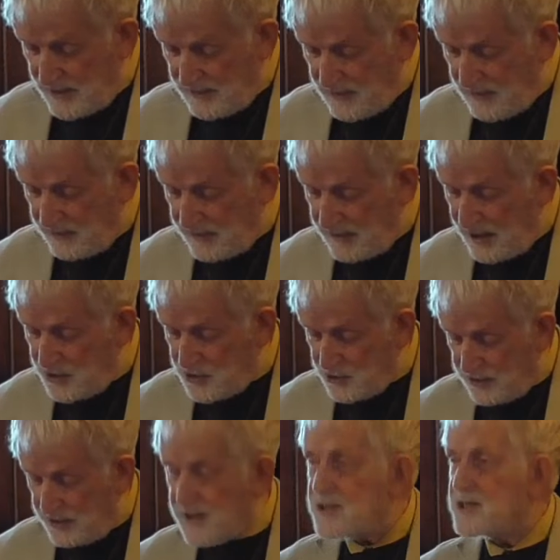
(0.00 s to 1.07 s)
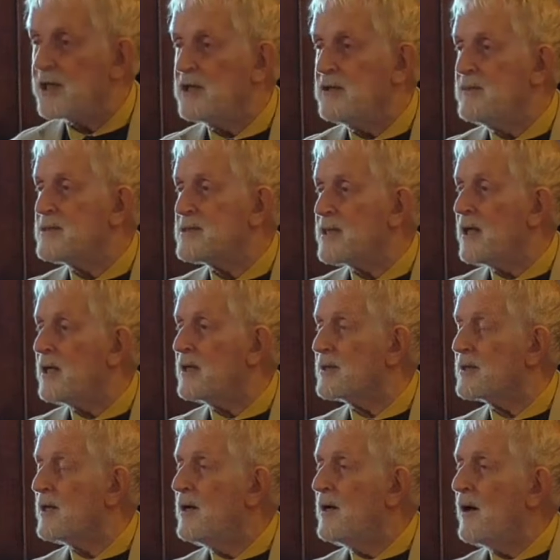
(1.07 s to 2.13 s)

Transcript: then the country is going to miss out